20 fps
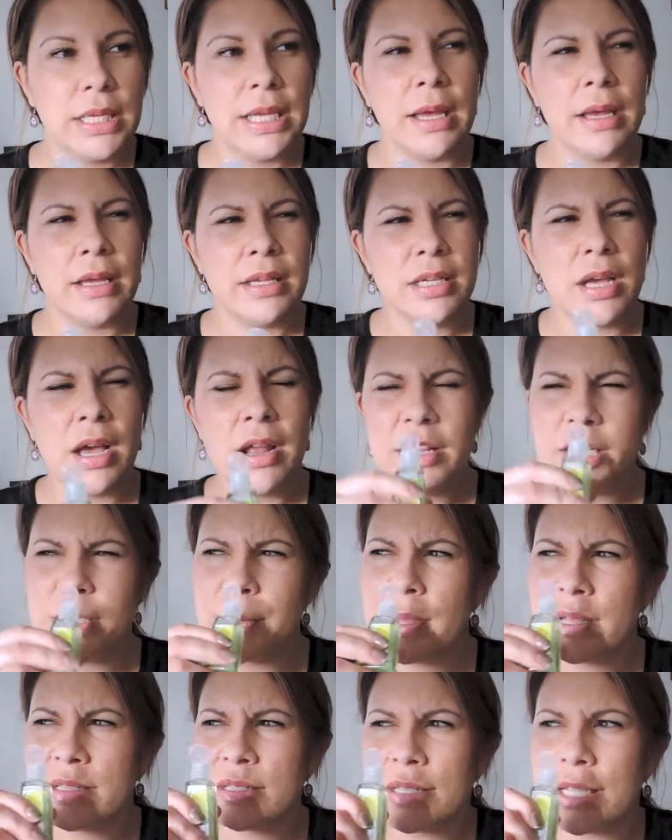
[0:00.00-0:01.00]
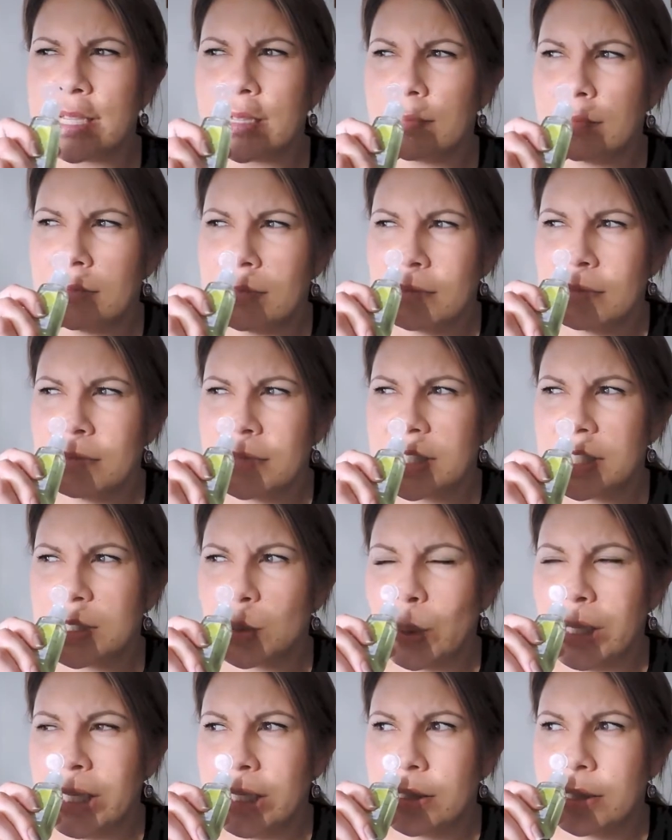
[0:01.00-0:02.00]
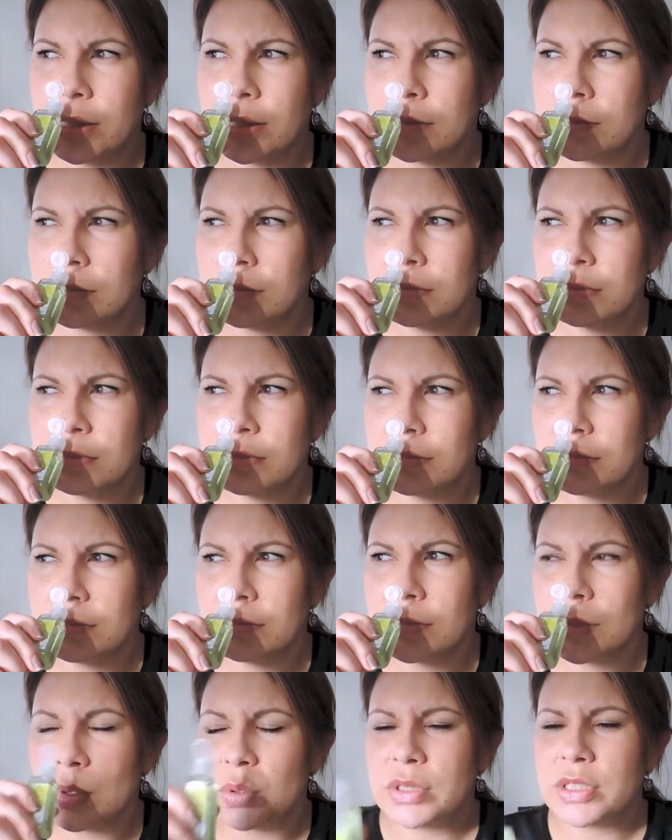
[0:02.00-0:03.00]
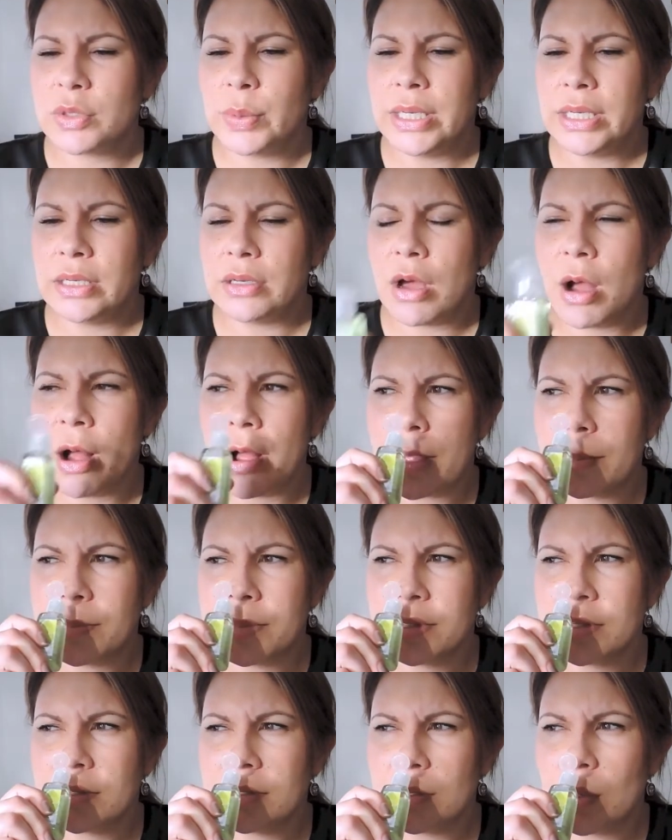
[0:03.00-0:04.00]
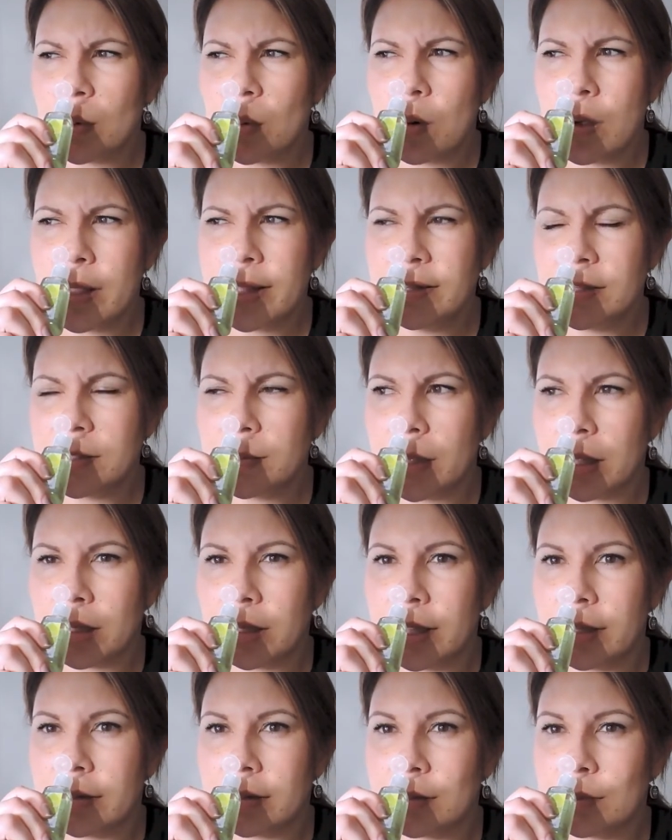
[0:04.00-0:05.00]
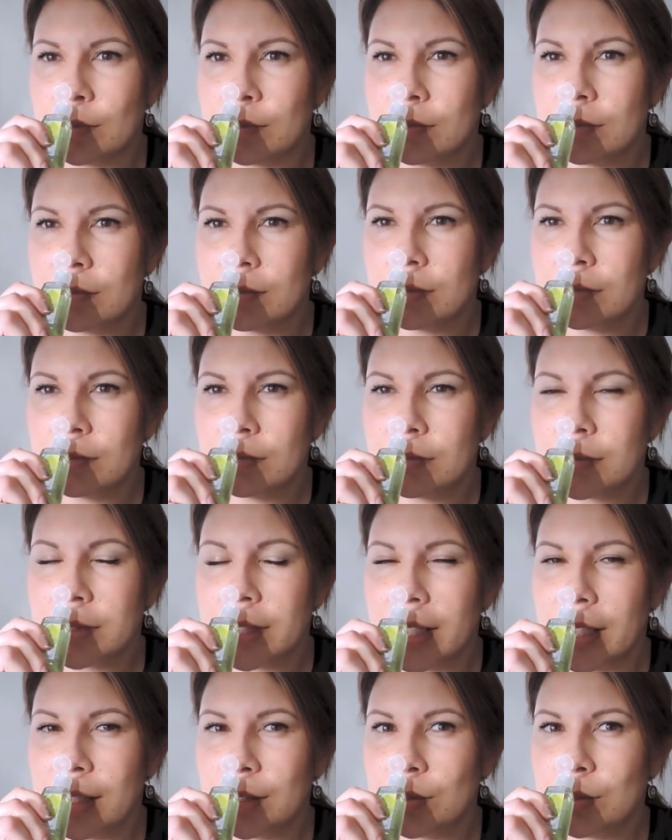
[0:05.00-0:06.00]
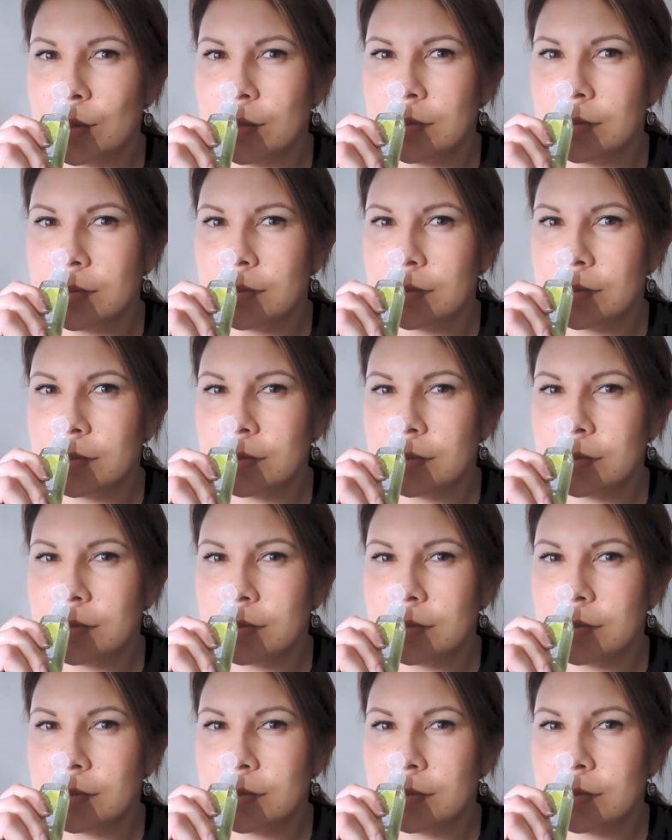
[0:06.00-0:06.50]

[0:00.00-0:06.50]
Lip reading: yeah, it kind of smells like sweet limes. It doesn't quite smell like the candle.